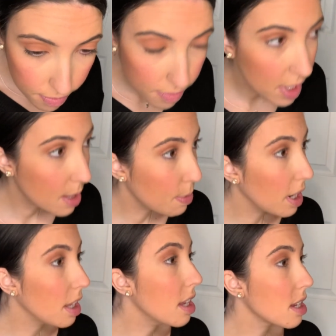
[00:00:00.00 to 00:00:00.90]
This
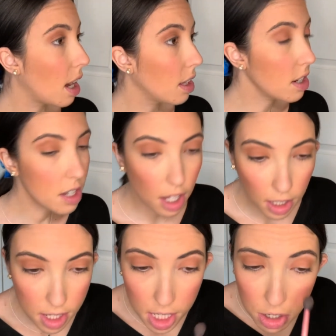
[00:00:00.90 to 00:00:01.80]
color is
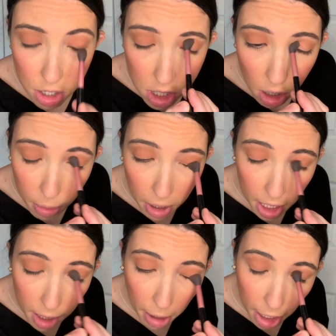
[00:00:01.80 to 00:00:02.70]
honestly just so
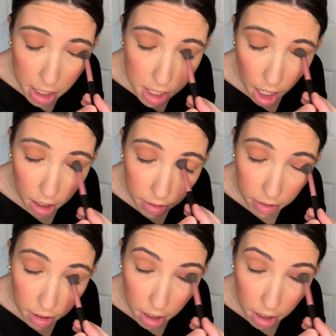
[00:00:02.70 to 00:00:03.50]
pretty by itself.